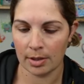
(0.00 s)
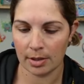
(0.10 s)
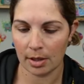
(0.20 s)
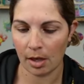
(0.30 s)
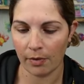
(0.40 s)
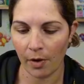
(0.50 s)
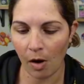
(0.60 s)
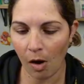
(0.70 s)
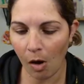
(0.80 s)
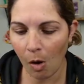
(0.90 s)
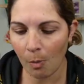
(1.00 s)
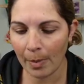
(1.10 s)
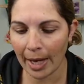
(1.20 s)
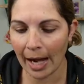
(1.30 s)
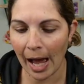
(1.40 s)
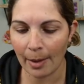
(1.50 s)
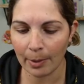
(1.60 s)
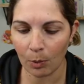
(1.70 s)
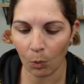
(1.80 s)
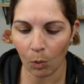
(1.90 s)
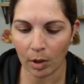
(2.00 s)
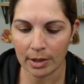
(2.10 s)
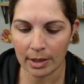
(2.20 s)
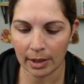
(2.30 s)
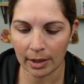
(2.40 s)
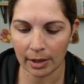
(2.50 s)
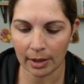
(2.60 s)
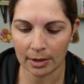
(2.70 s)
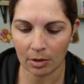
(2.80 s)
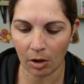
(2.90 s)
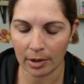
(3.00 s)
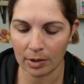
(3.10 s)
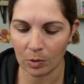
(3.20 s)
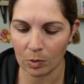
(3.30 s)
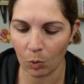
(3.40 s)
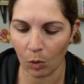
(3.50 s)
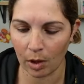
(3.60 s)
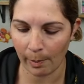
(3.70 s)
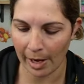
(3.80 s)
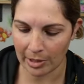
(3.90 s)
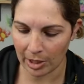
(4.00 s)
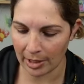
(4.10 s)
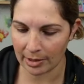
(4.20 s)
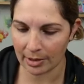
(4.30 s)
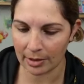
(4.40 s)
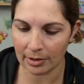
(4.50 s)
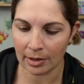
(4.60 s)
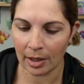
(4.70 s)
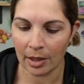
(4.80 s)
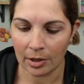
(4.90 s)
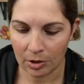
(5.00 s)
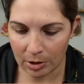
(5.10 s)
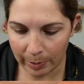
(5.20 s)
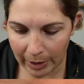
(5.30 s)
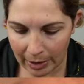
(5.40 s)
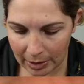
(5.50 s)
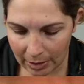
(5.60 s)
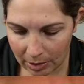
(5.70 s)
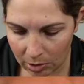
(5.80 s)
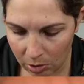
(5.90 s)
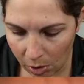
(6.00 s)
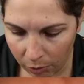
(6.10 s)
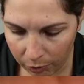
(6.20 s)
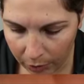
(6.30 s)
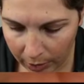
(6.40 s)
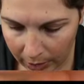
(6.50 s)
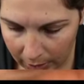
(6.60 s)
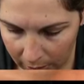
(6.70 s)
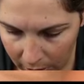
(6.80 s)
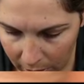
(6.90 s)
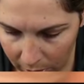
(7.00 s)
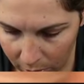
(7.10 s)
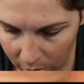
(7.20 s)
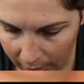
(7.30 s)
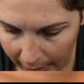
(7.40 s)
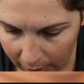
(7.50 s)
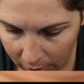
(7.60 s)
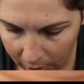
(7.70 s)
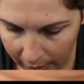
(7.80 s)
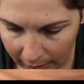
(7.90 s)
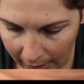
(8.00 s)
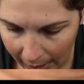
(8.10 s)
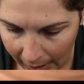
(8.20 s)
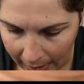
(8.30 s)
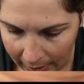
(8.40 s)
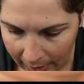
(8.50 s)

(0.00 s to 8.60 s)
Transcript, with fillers: stuff. Oh man, I've been wanting this card. This was one of my chases just because it's so freaking cute. Like, look at that.